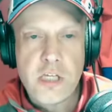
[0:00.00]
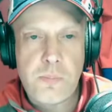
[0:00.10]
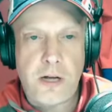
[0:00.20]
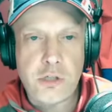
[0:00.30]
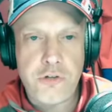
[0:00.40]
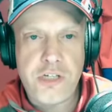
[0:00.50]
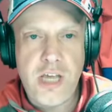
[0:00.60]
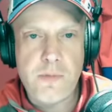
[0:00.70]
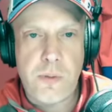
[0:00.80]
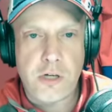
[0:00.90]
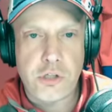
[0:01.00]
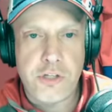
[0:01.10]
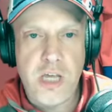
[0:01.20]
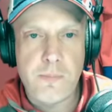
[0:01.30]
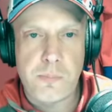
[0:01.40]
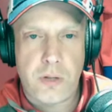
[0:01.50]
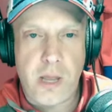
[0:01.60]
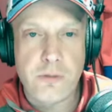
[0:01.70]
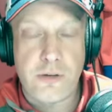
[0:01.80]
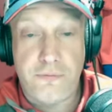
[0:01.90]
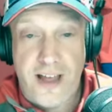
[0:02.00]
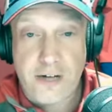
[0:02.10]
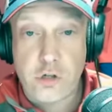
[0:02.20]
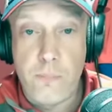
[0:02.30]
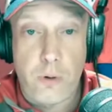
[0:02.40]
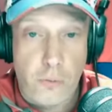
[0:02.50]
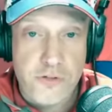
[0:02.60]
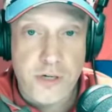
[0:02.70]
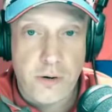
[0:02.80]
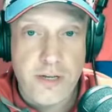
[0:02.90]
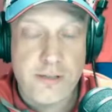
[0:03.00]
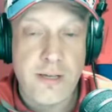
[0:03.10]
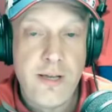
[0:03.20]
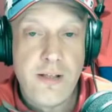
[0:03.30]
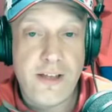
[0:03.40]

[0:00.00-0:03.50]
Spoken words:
Special teams play was a factor in both series.